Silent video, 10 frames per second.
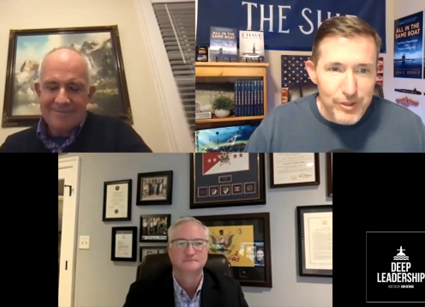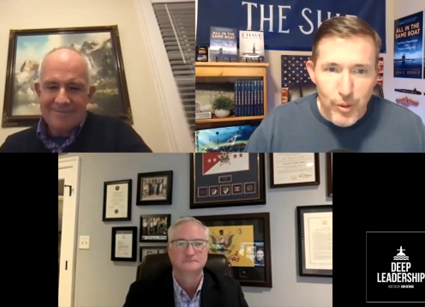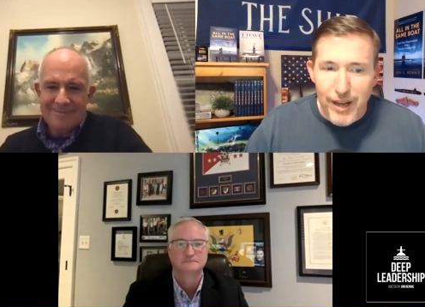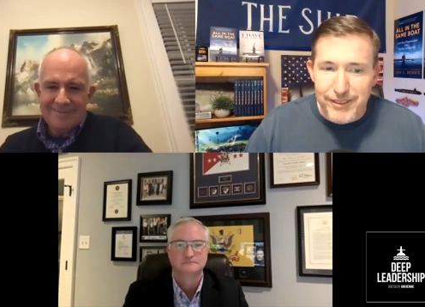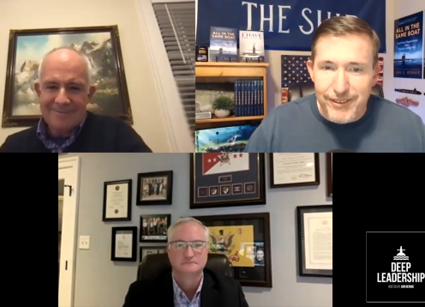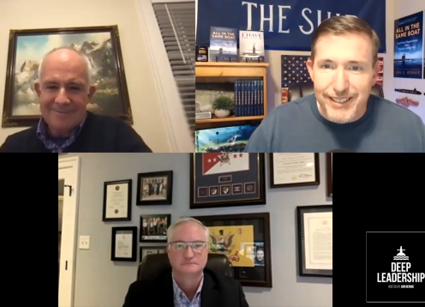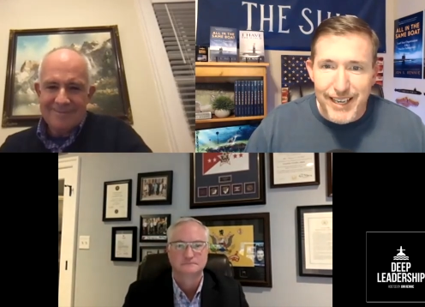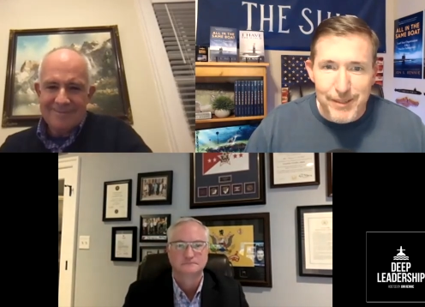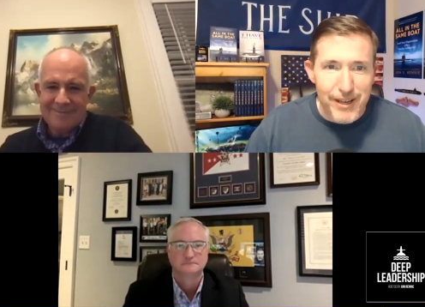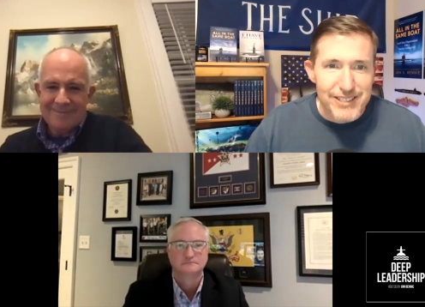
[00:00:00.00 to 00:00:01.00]
Speaker 1: go out there and get
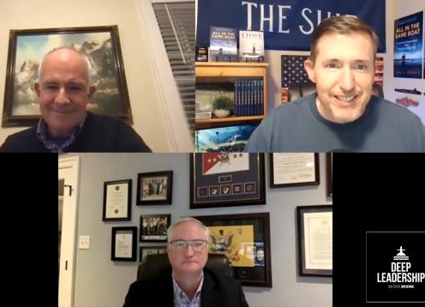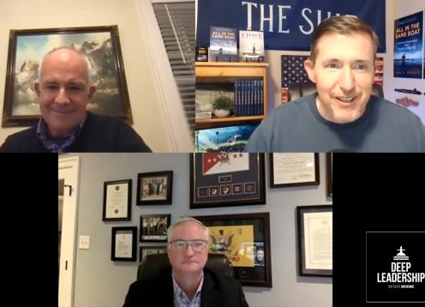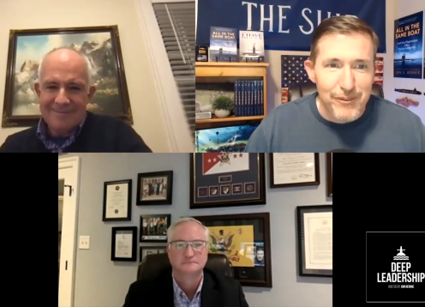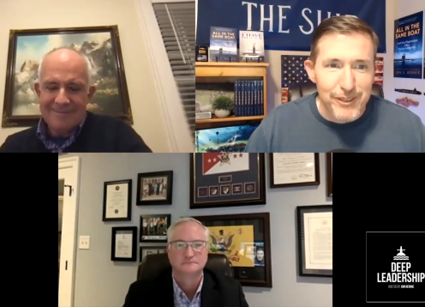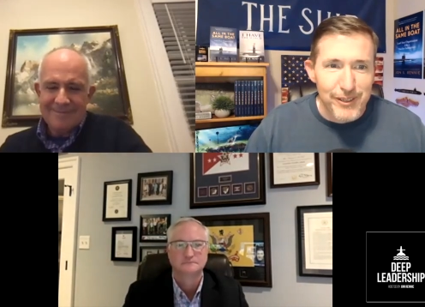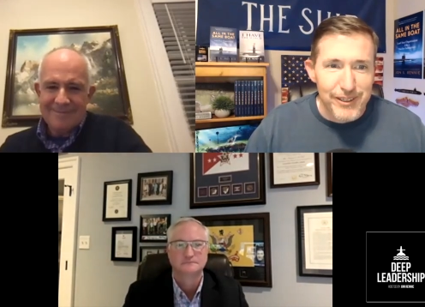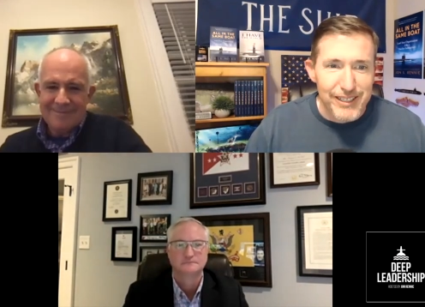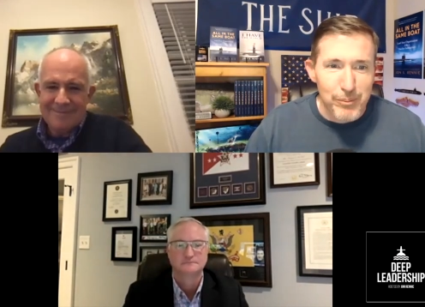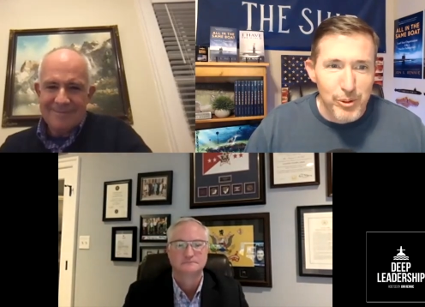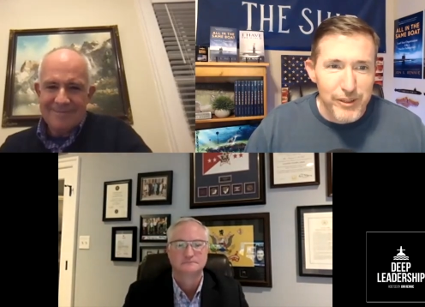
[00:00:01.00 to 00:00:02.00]
it myself here in a
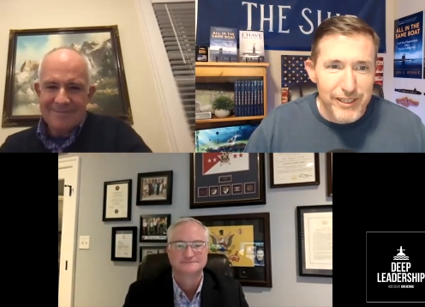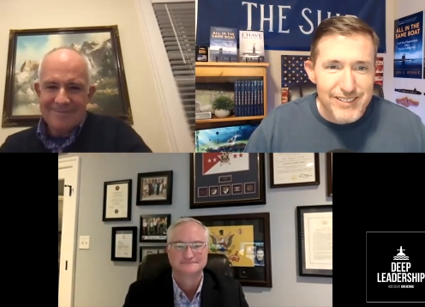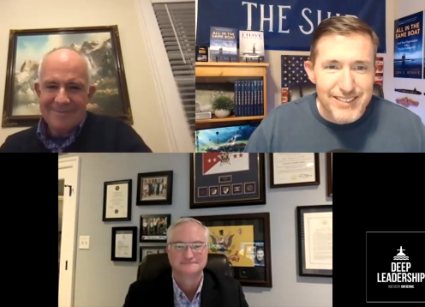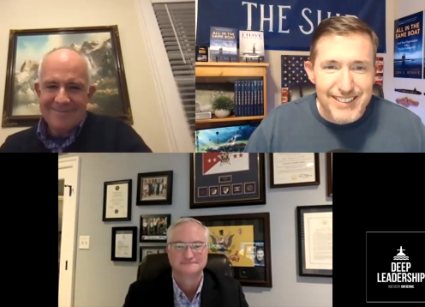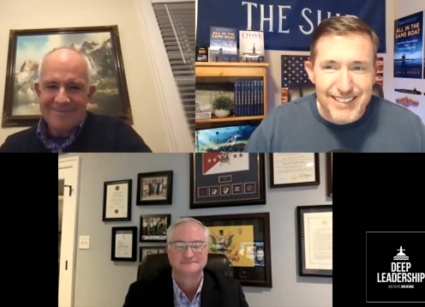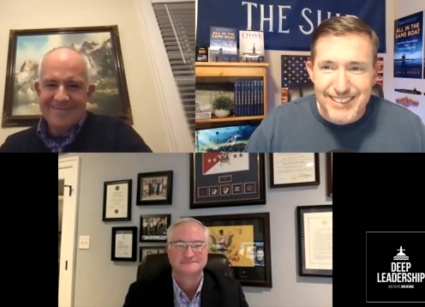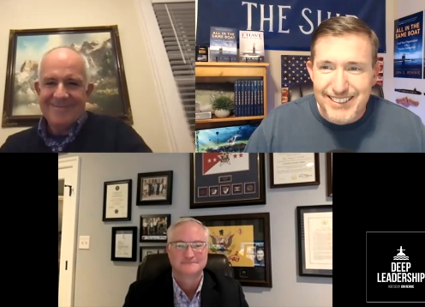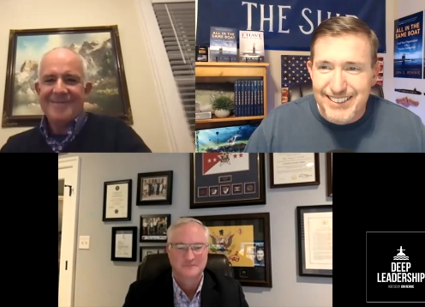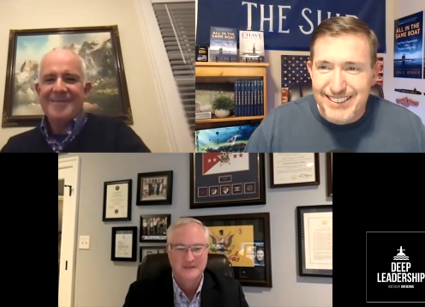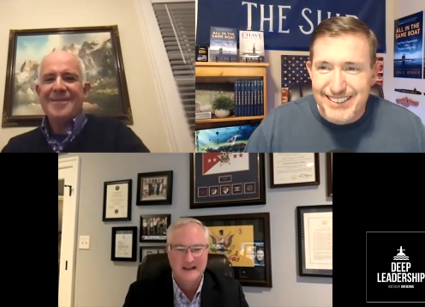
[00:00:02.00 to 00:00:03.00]
couple weeks.
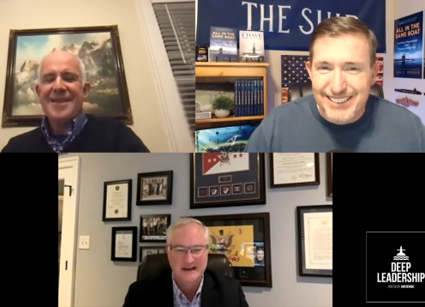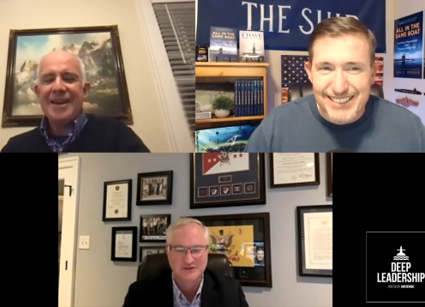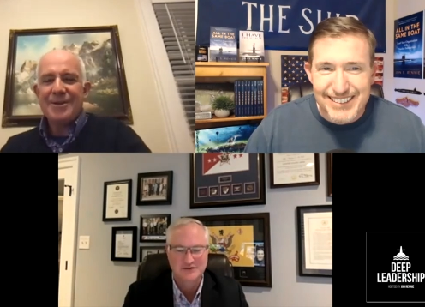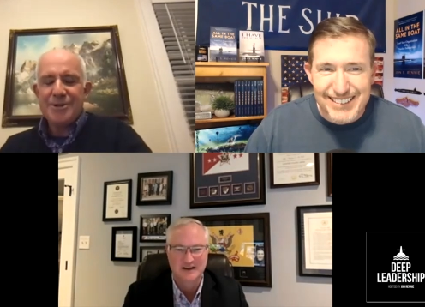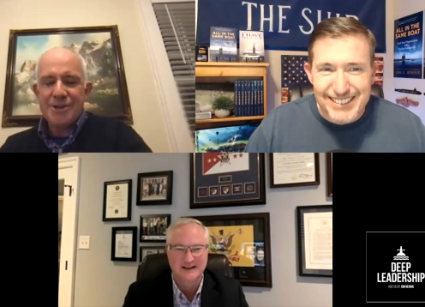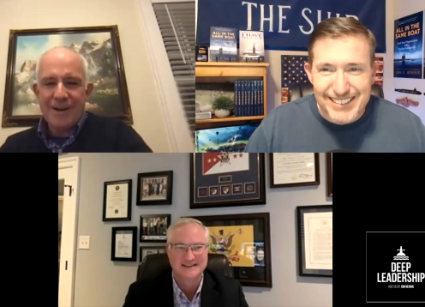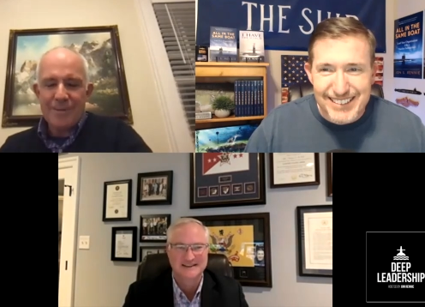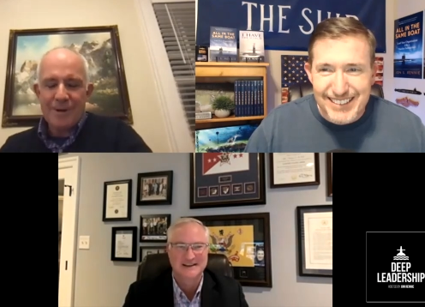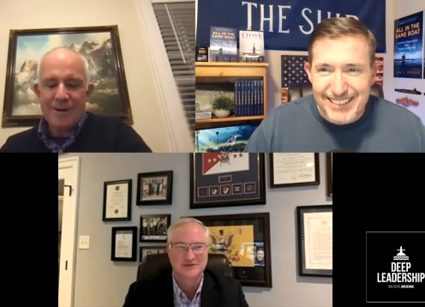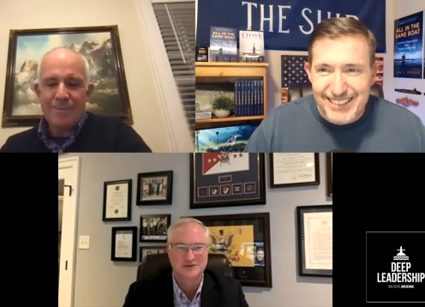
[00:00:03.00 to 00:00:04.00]
Thanks, Jon.
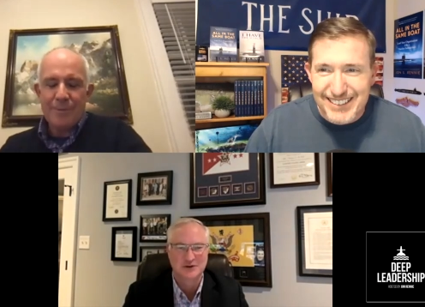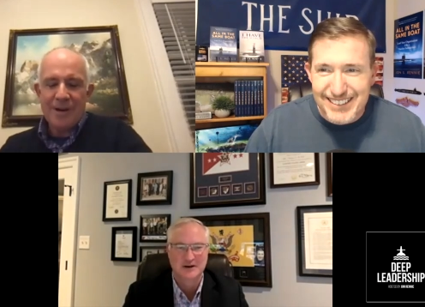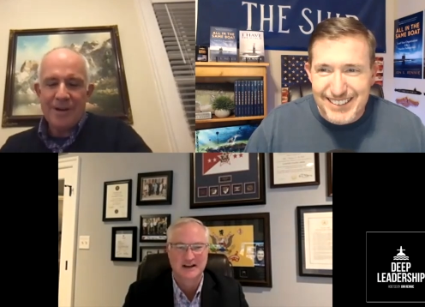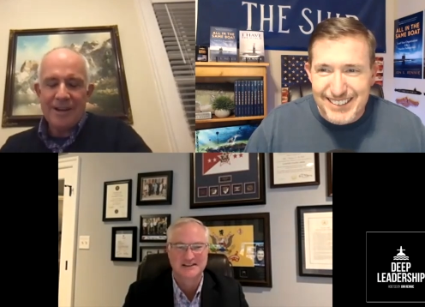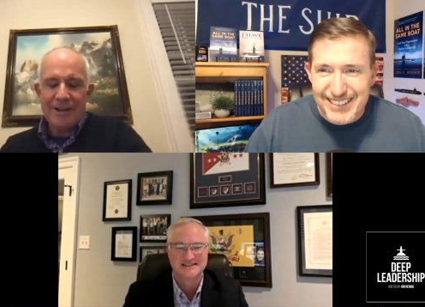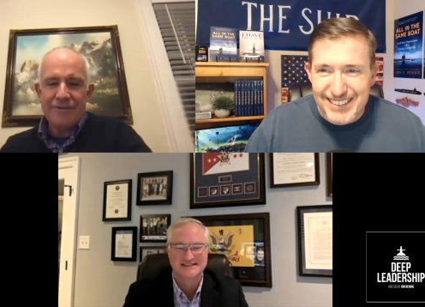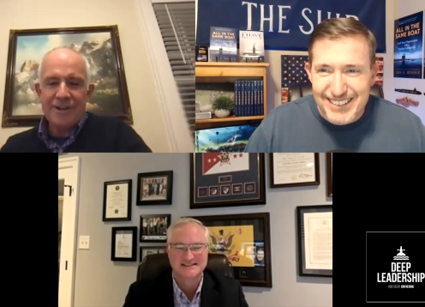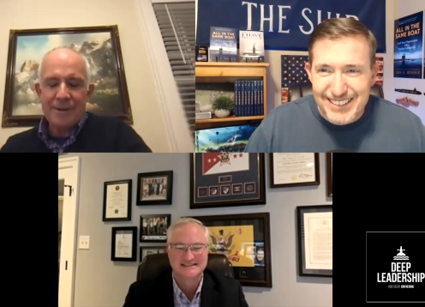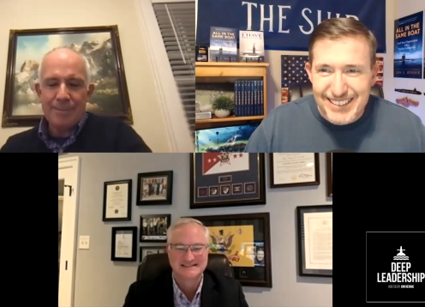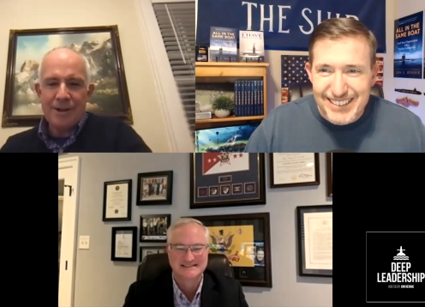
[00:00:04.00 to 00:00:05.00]
what,
Speaker 2: a, so what a gift and a
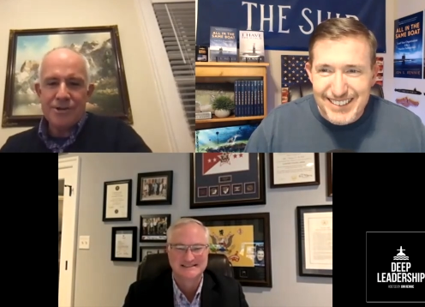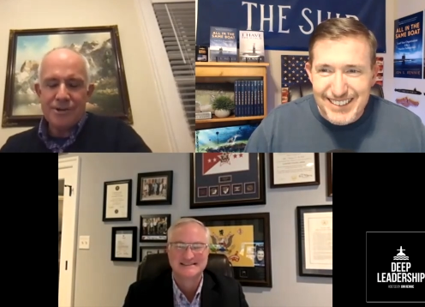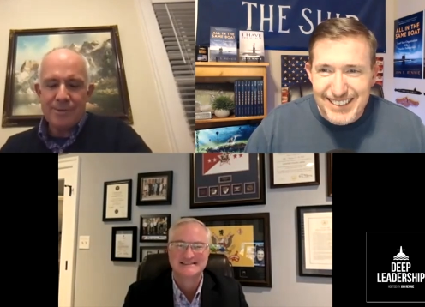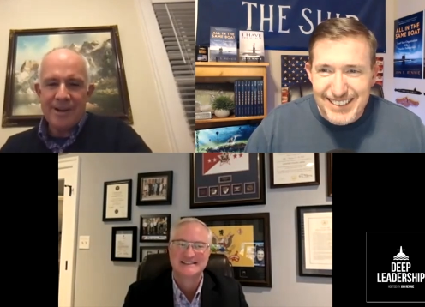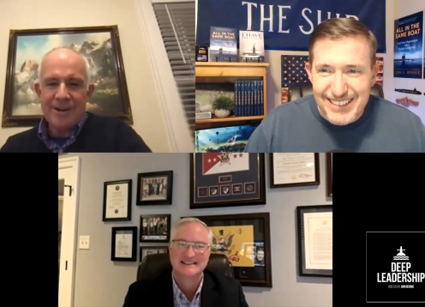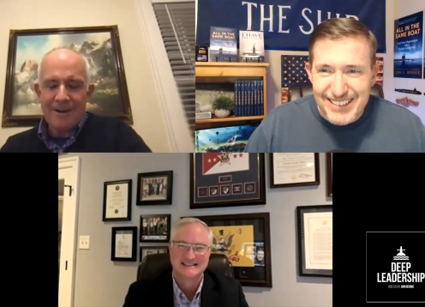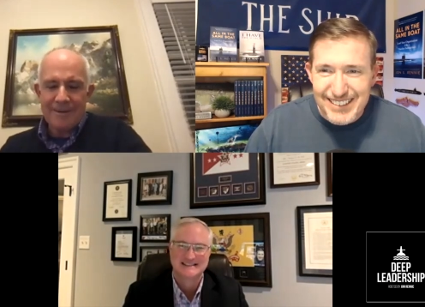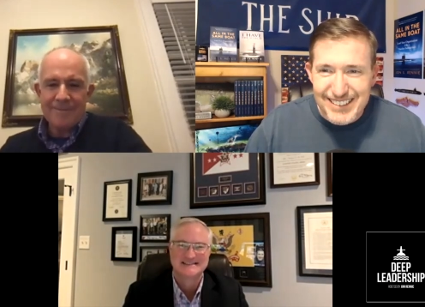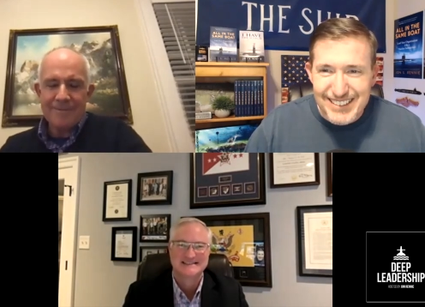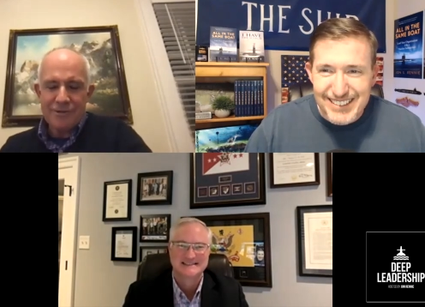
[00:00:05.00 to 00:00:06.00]
pleasure to be here,
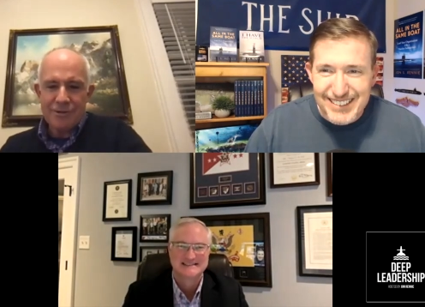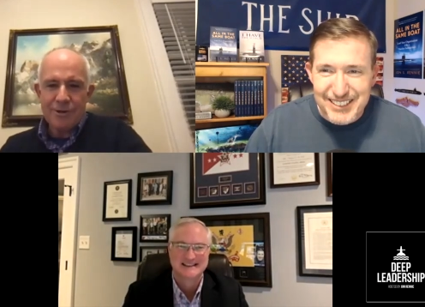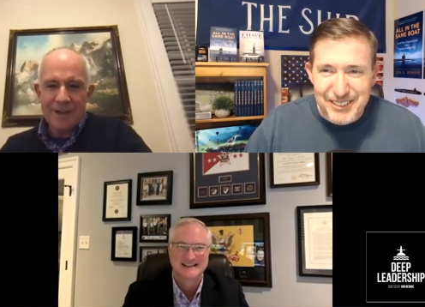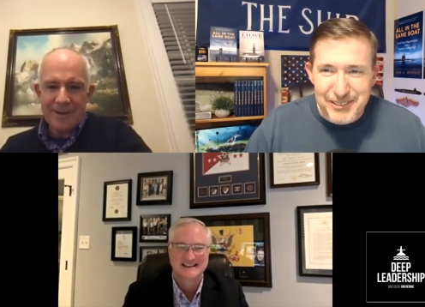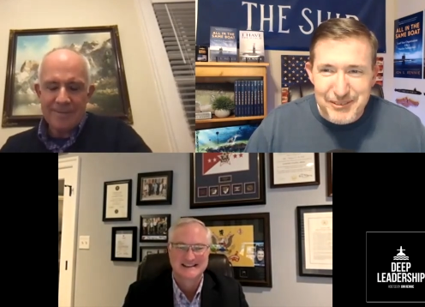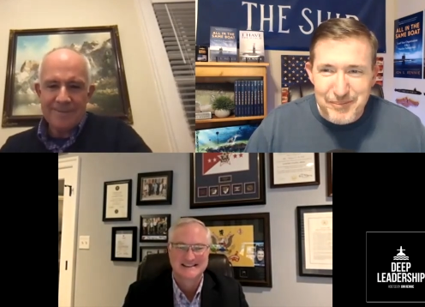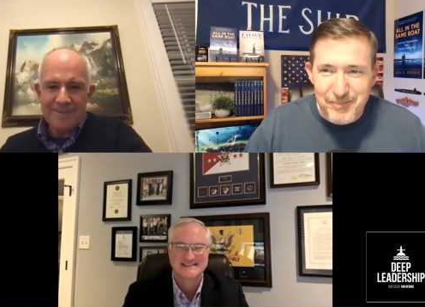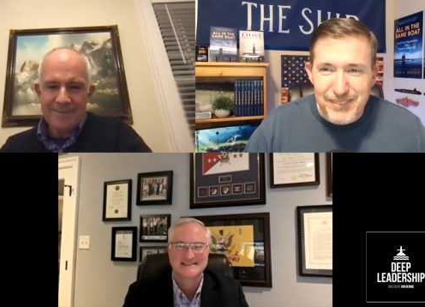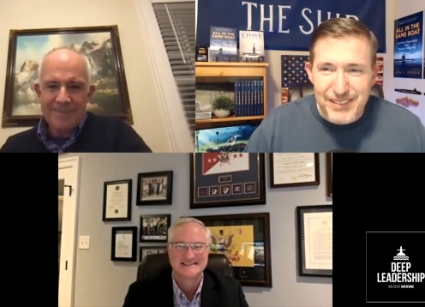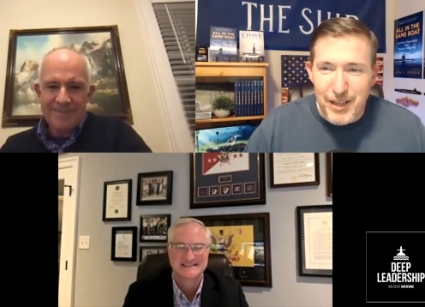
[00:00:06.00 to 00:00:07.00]
truly.
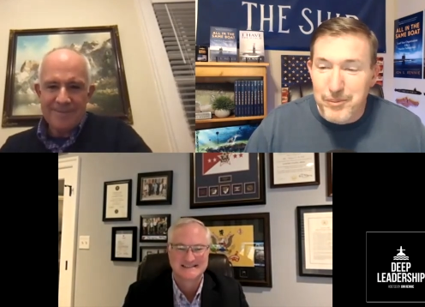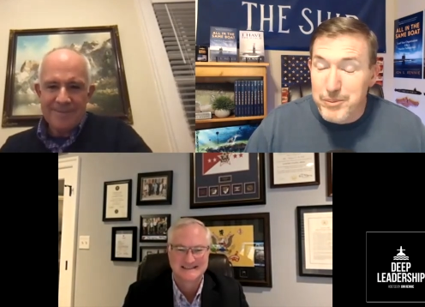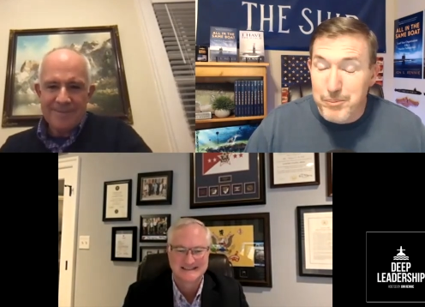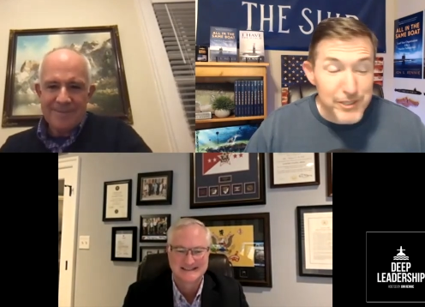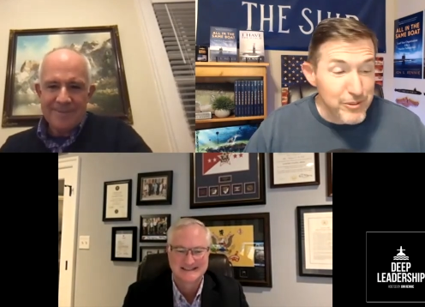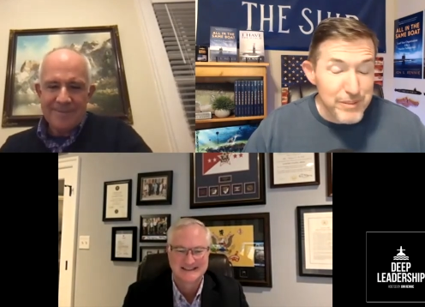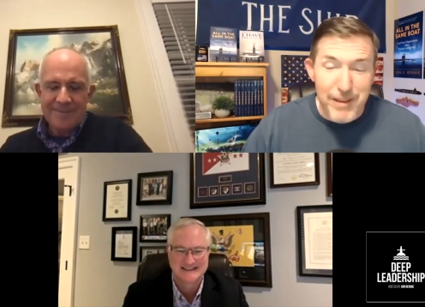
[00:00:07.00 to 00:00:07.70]
Speaker 1: No, the pleasure was